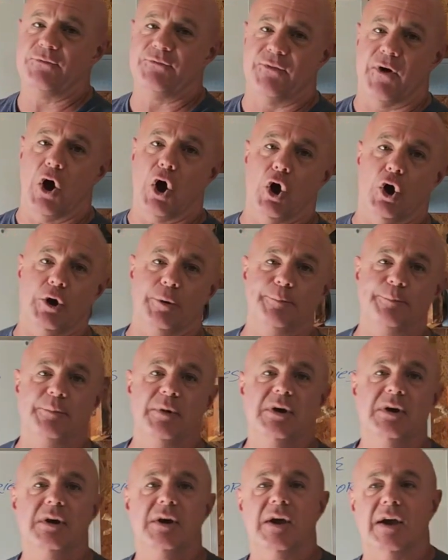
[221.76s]
farm.
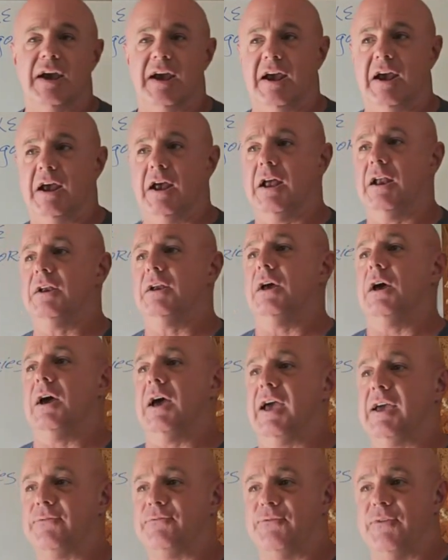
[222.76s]
And
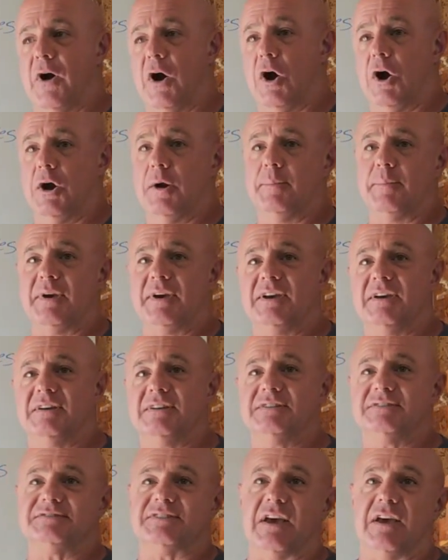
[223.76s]
a farm
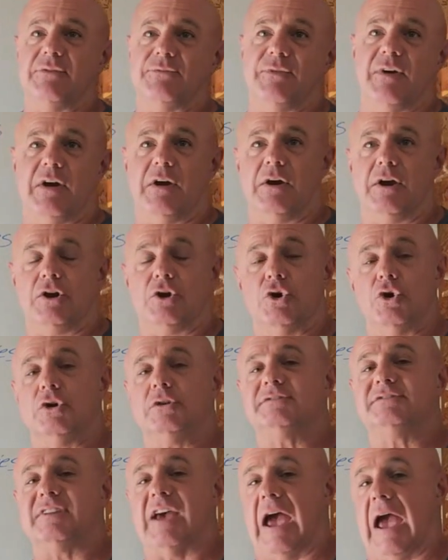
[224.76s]
is a very
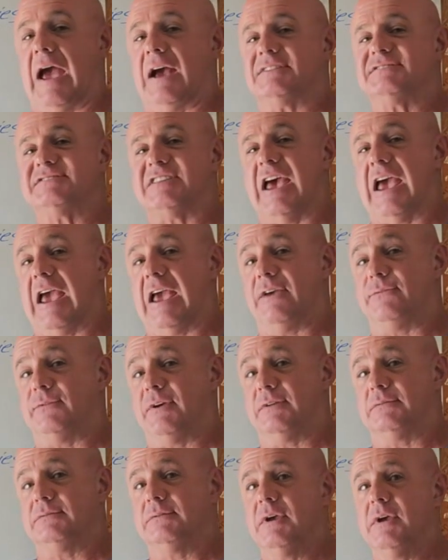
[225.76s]
good tax
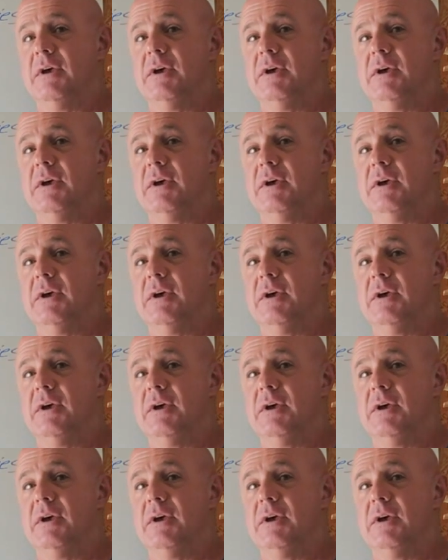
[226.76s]
haven